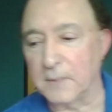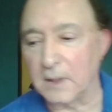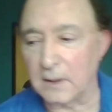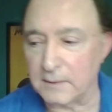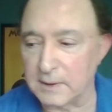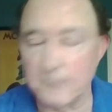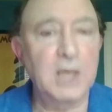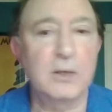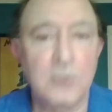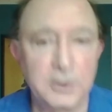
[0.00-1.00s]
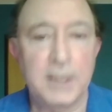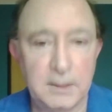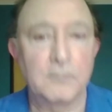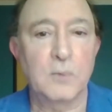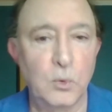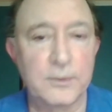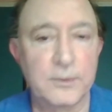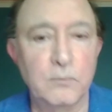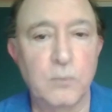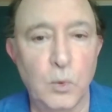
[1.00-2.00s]
let me agree with
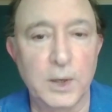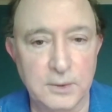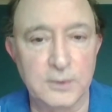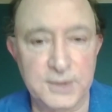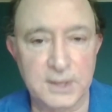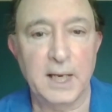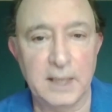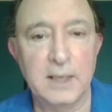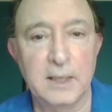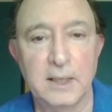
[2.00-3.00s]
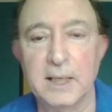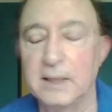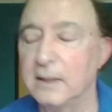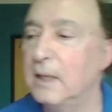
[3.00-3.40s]
what you're saying. And